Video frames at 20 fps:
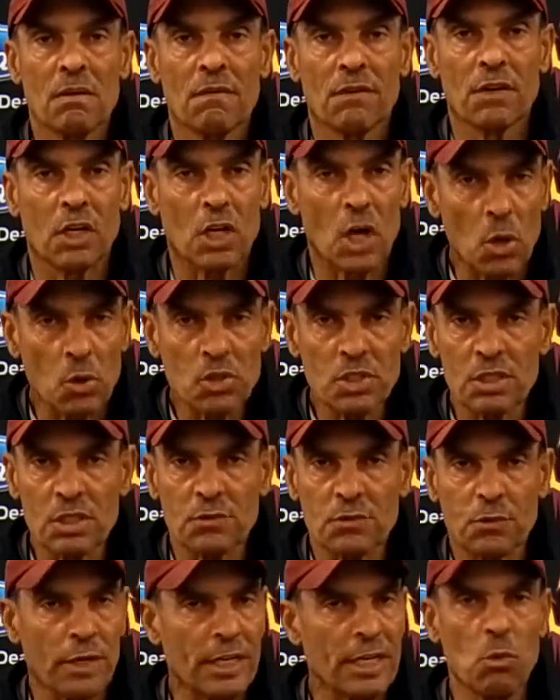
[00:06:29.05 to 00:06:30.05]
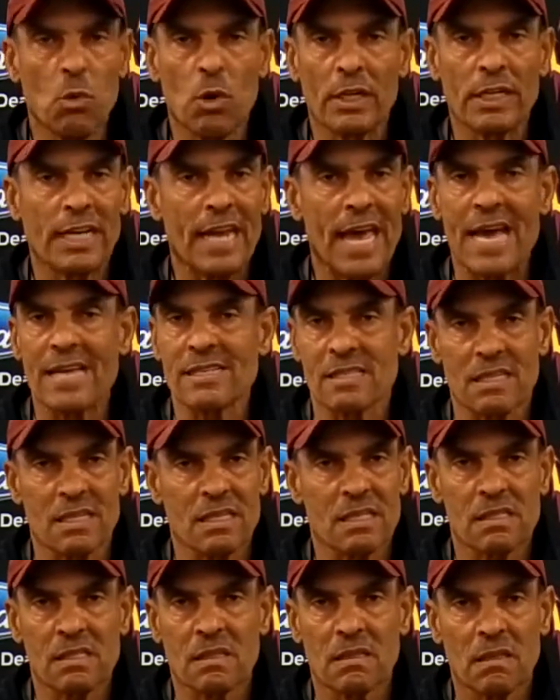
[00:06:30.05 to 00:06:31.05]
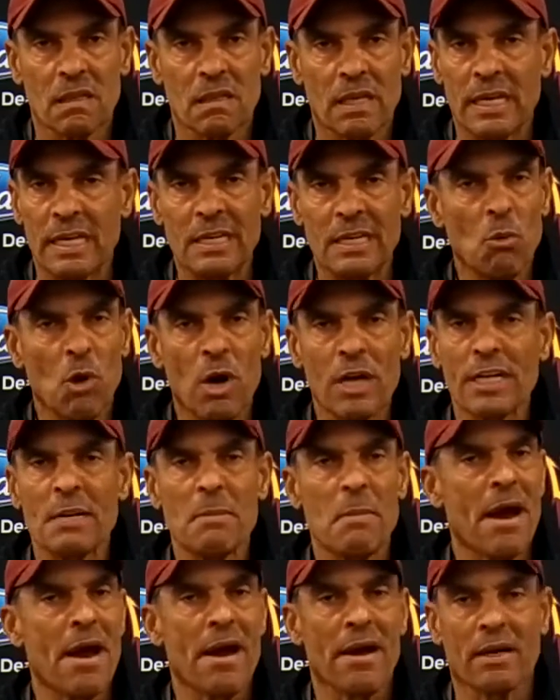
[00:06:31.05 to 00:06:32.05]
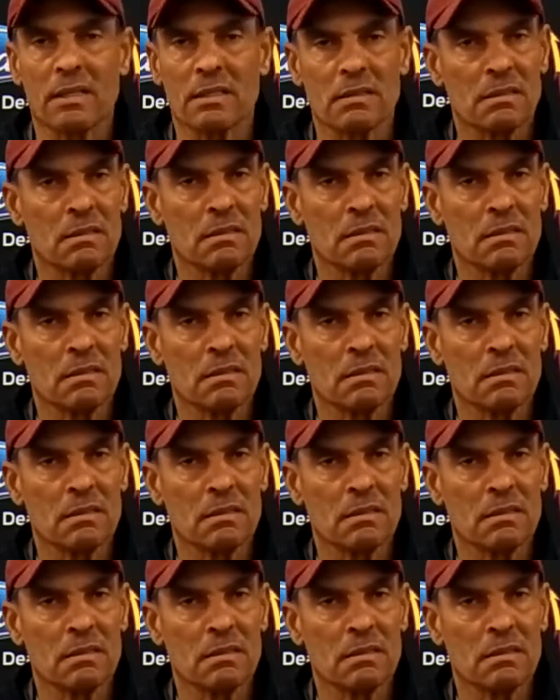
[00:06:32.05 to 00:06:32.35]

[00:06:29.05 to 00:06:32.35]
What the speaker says: for coaches, for anyone that has this. Anyone in America